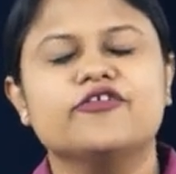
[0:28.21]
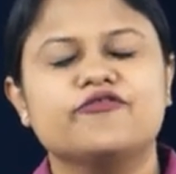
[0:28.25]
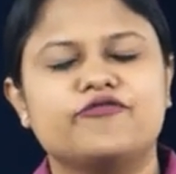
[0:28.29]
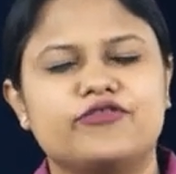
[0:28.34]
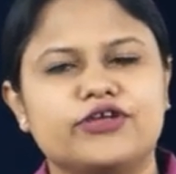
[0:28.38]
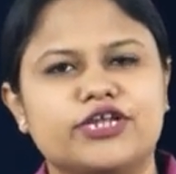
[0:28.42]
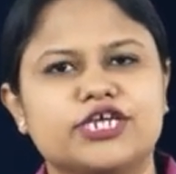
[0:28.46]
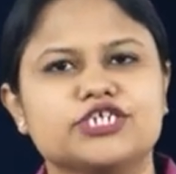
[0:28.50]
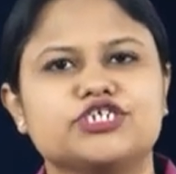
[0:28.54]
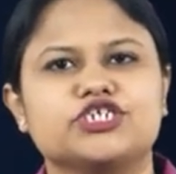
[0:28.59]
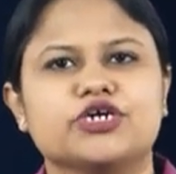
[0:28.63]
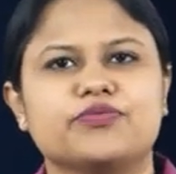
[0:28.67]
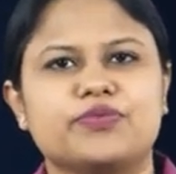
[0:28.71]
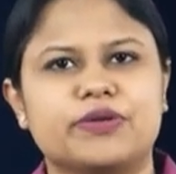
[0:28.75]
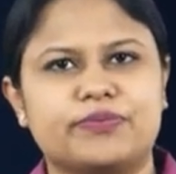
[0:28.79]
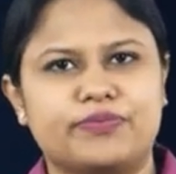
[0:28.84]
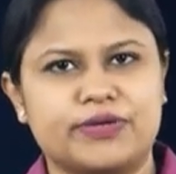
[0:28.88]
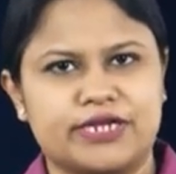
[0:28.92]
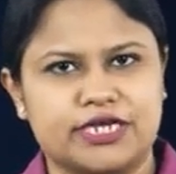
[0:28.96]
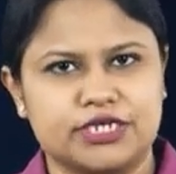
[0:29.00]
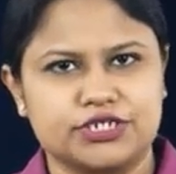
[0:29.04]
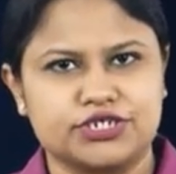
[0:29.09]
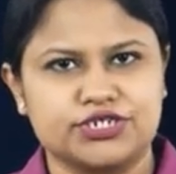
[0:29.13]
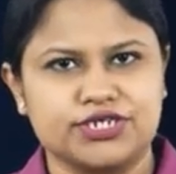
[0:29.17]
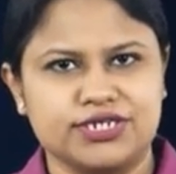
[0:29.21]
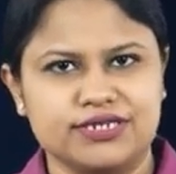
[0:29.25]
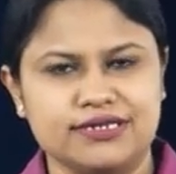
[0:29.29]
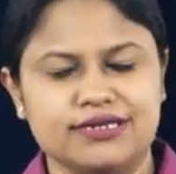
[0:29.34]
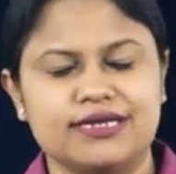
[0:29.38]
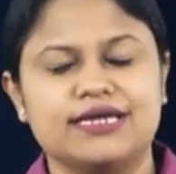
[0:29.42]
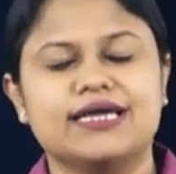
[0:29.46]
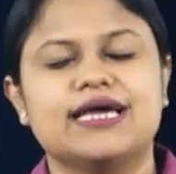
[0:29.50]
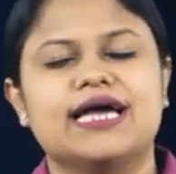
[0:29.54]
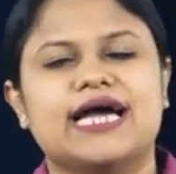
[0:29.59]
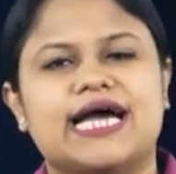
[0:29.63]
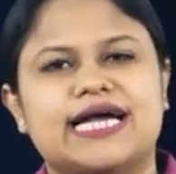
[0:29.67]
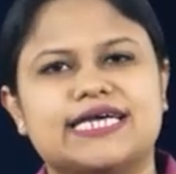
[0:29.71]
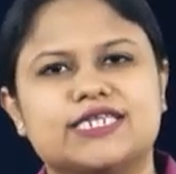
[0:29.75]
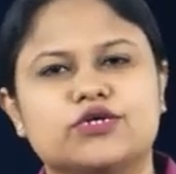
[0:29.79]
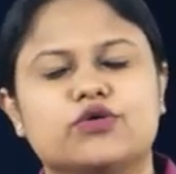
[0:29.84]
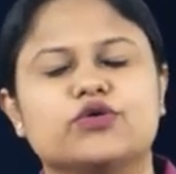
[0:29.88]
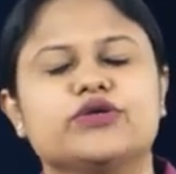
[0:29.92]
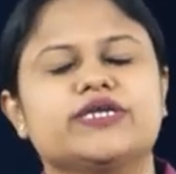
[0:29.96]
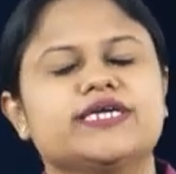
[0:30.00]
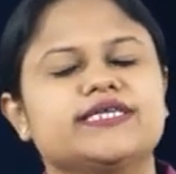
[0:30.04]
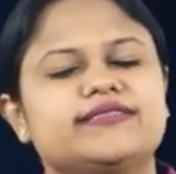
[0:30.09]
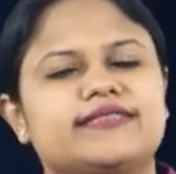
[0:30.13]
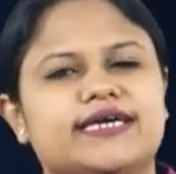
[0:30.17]
finish your preparation and
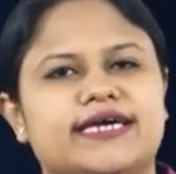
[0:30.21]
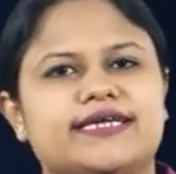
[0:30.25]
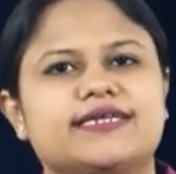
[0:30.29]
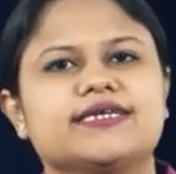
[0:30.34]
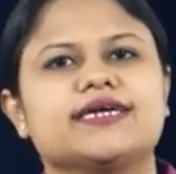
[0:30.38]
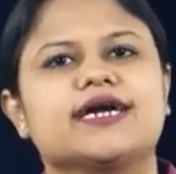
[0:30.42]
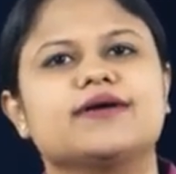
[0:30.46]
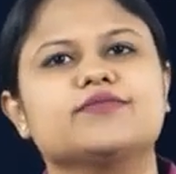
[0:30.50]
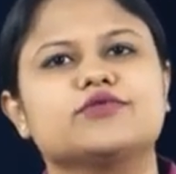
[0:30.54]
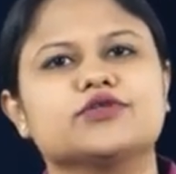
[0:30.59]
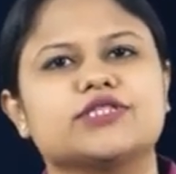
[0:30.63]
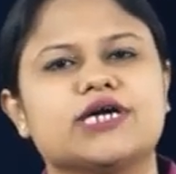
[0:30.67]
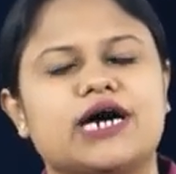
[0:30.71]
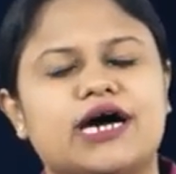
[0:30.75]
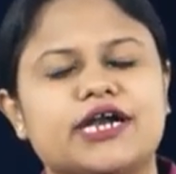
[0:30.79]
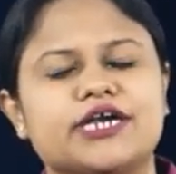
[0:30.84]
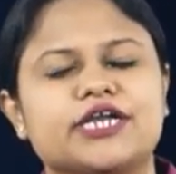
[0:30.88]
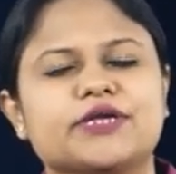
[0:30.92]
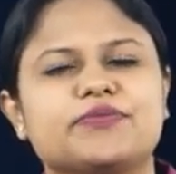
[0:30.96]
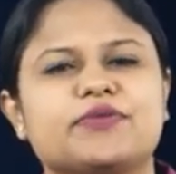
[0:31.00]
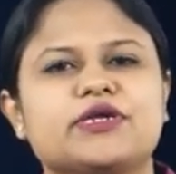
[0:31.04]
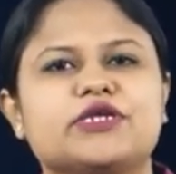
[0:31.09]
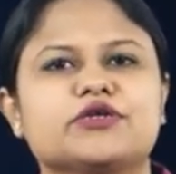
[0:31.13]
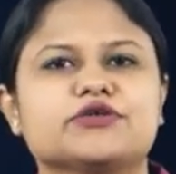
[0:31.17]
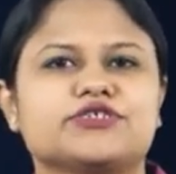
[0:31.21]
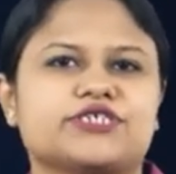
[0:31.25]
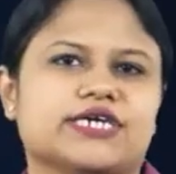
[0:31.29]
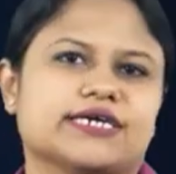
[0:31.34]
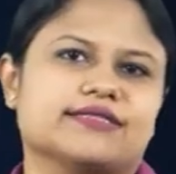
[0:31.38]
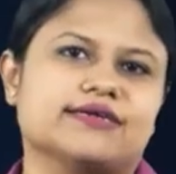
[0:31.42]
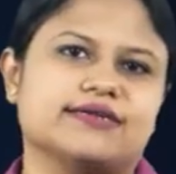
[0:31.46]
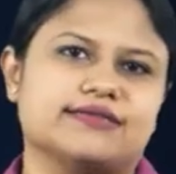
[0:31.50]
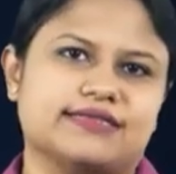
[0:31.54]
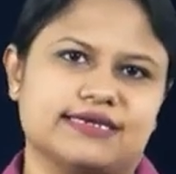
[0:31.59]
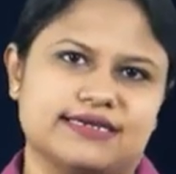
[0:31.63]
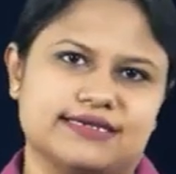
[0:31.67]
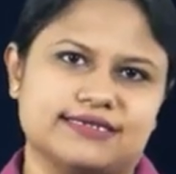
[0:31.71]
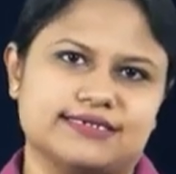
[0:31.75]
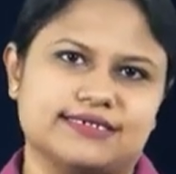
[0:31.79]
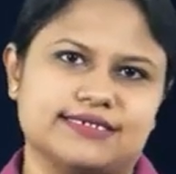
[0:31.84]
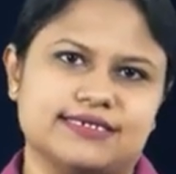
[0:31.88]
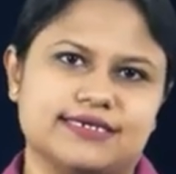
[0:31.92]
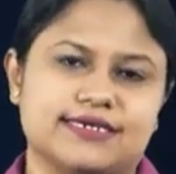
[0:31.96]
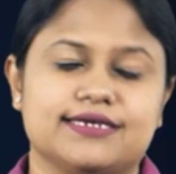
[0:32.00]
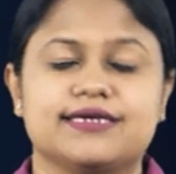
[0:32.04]
only then come to the RTP to check their things,